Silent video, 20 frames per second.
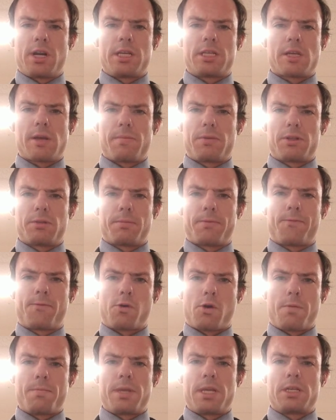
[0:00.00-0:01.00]
He's able to
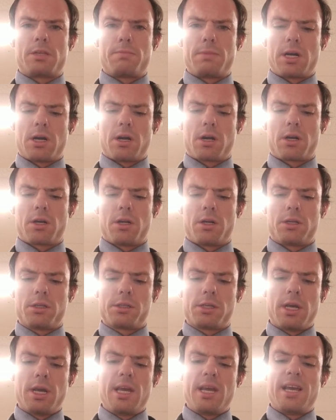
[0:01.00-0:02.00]
perform these miracles.